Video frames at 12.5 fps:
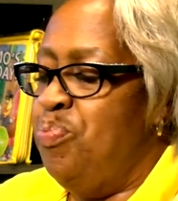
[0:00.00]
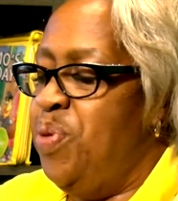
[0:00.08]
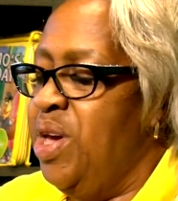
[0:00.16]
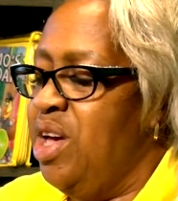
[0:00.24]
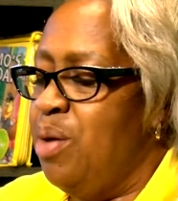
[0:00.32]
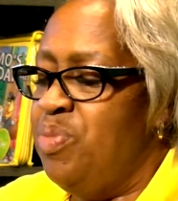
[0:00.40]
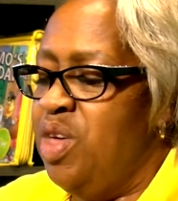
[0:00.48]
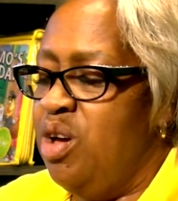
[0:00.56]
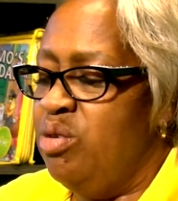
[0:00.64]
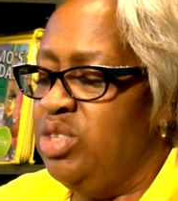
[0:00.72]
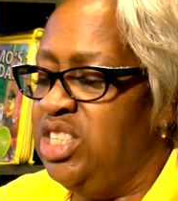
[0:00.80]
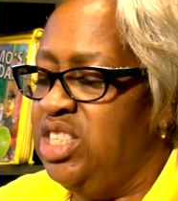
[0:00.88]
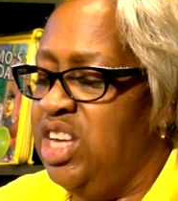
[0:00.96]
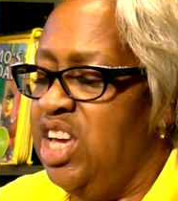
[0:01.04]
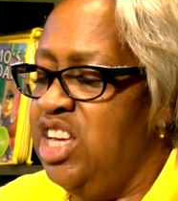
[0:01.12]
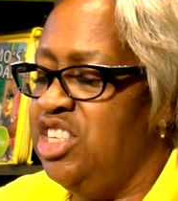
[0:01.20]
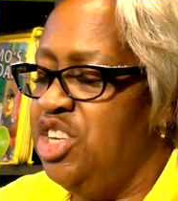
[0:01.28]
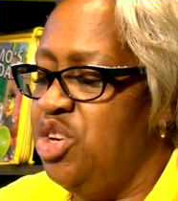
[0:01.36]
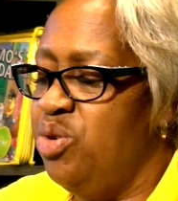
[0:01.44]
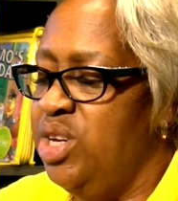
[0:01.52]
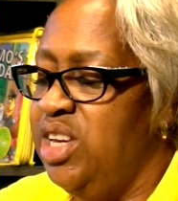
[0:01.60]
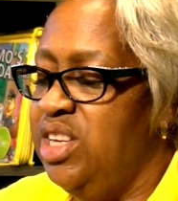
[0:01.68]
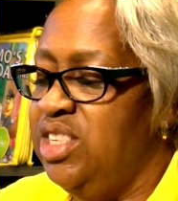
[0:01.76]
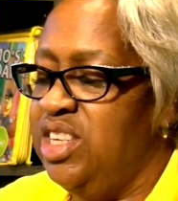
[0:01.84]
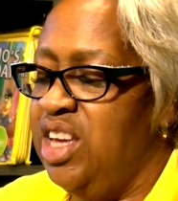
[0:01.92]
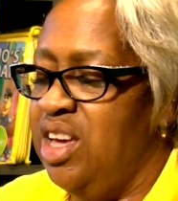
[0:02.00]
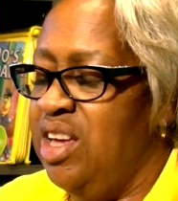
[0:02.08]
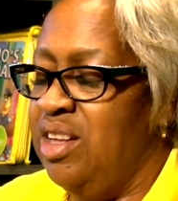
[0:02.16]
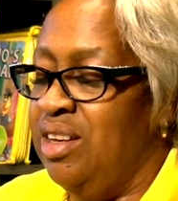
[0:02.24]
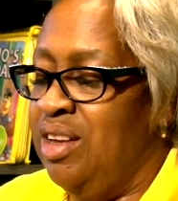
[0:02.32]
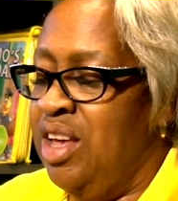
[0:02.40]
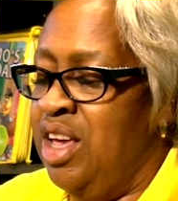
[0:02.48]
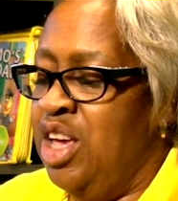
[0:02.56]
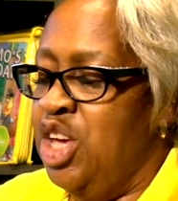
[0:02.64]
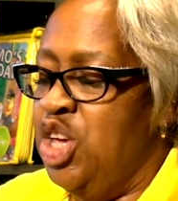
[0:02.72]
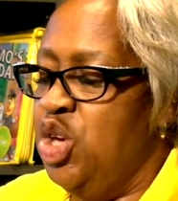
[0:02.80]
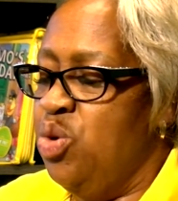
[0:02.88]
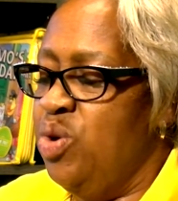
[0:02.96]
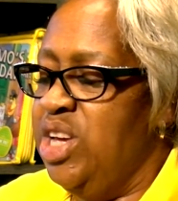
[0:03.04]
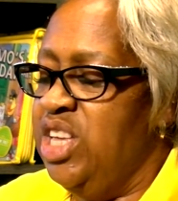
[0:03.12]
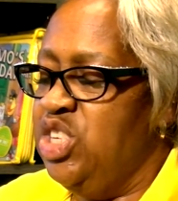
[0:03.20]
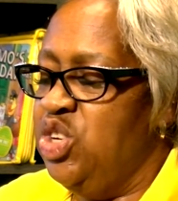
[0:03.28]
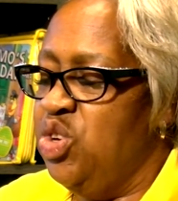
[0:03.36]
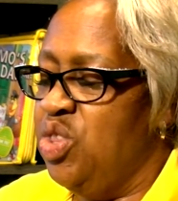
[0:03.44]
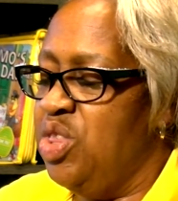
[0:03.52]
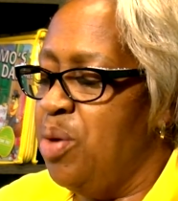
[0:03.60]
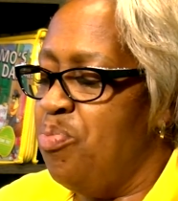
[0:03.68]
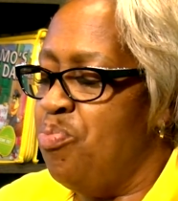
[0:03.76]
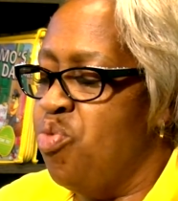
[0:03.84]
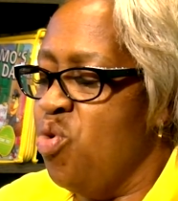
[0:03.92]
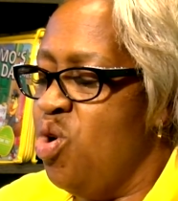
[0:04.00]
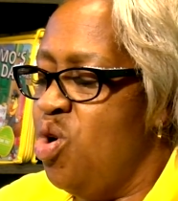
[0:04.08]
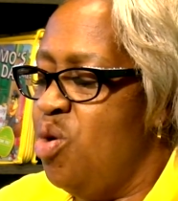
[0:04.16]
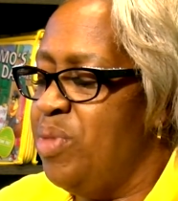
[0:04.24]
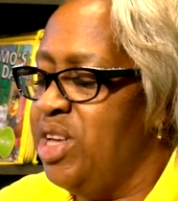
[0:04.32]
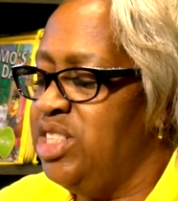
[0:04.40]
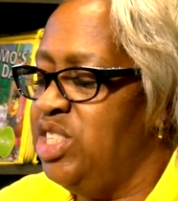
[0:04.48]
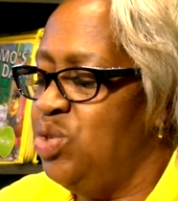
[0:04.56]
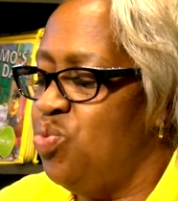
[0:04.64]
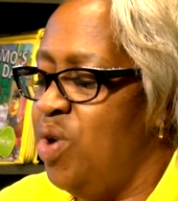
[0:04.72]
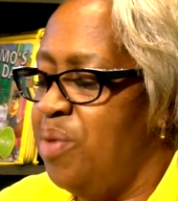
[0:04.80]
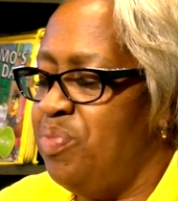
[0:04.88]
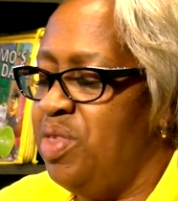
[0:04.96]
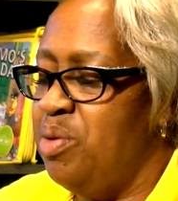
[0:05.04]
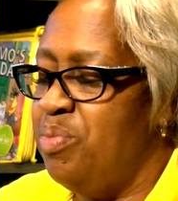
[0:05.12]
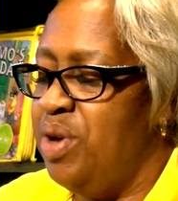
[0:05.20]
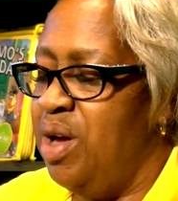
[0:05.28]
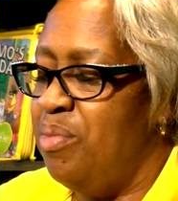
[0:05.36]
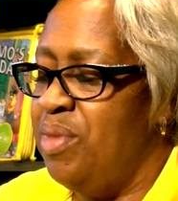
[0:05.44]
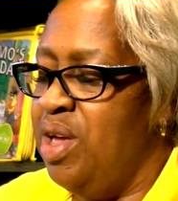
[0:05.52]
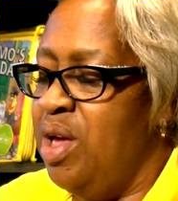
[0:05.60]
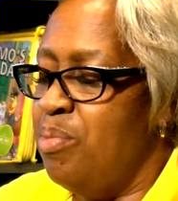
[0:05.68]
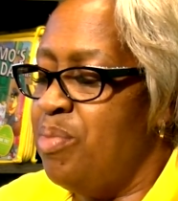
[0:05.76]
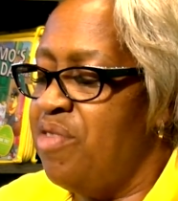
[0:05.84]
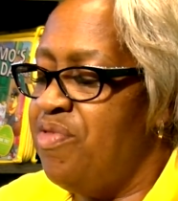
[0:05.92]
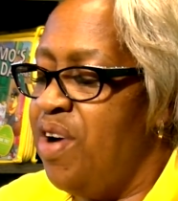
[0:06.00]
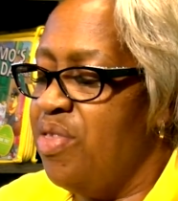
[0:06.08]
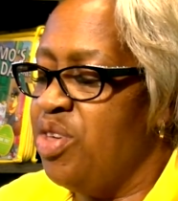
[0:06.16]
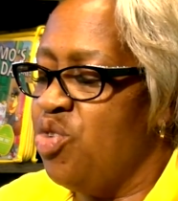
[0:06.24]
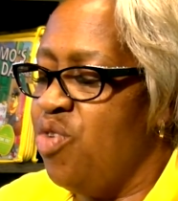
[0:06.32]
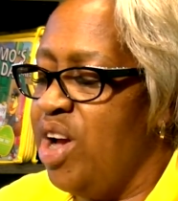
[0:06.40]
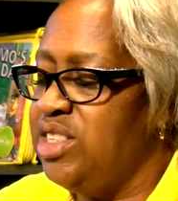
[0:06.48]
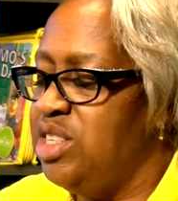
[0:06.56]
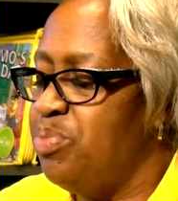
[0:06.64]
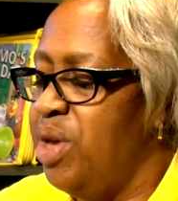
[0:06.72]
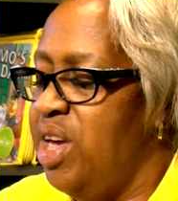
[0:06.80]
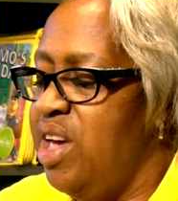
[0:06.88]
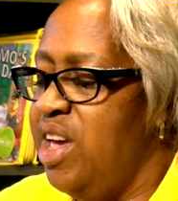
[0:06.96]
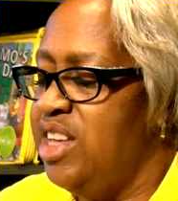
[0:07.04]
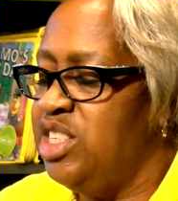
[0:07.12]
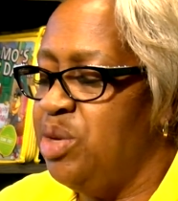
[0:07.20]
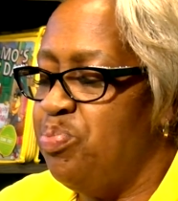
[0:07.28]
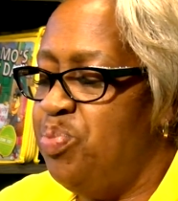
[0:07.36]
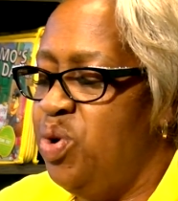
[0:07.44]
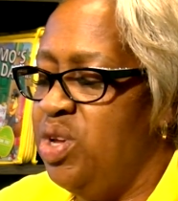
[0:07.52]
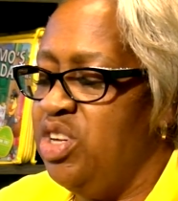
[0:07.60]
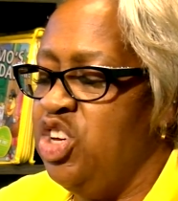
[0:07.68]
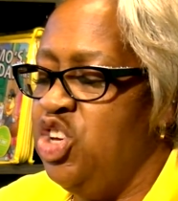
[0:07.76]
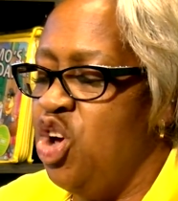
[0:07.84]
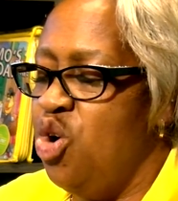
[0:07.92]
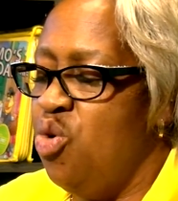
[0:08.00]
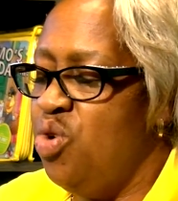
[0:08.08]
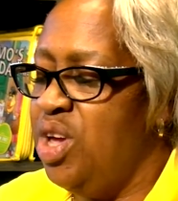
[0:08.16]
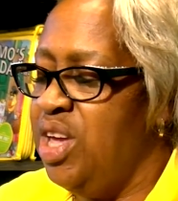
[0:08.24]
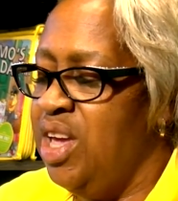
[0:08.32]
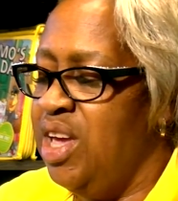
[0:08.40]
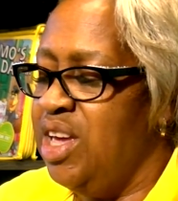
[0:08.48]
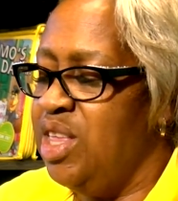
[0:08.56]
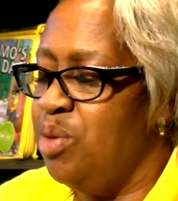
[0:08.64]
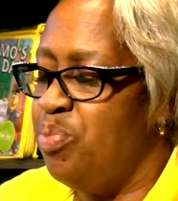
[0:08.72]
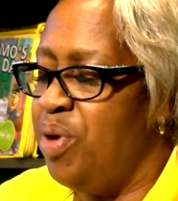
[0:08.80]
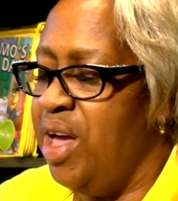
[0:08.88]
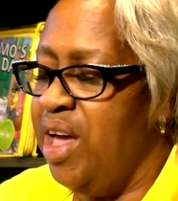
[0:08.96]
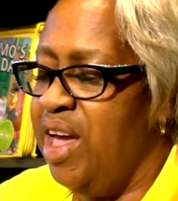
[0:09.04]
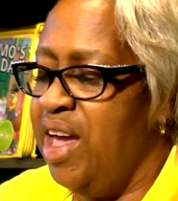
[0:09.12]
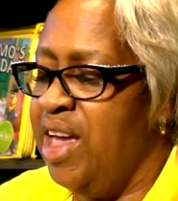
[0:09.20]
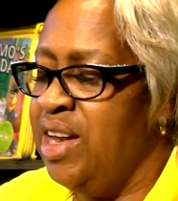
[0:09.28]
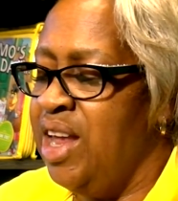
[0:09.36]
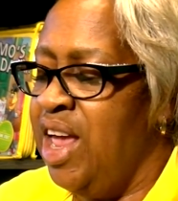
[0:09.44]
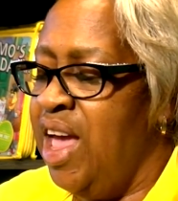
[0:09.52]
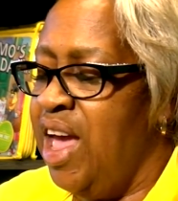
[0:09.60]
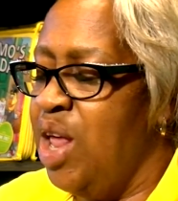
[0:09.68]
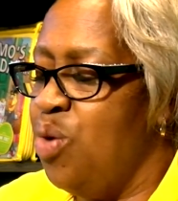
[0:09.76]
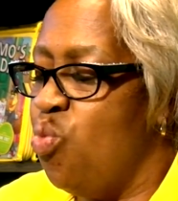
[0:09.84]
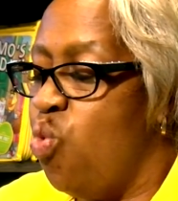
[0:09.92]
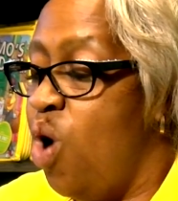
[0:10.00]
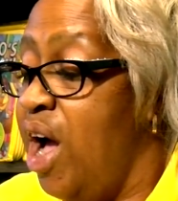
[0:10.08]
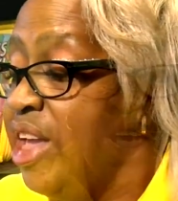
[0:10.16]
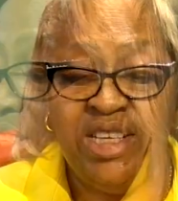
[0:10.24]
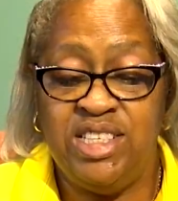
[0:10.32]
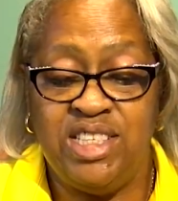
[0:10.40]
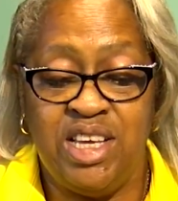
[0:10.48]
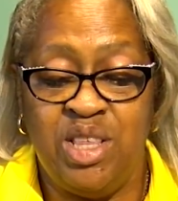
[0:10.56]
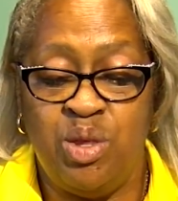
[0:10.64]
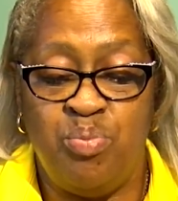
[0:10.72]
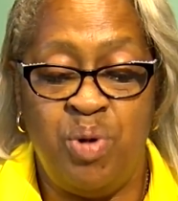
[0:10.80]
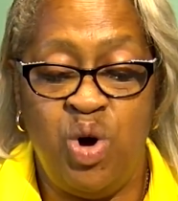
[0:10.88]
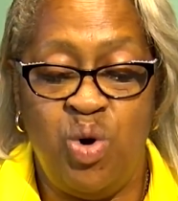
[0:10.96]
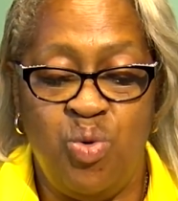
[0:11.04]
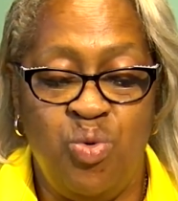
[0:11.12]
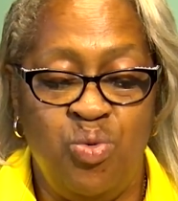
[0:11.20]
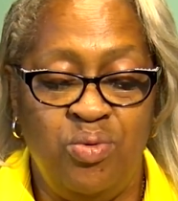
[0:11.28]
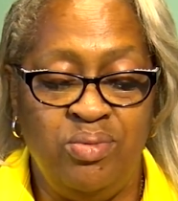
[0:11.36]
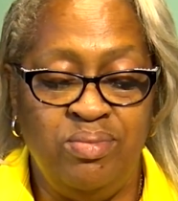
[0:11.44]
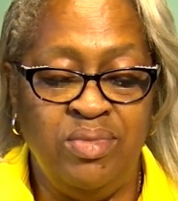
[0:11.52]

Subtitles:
Pick up those seeds, Huey, he said. Huey took the broom and swept them up. My father cracked some eggs and put yolk in the pan and whites in the bowl.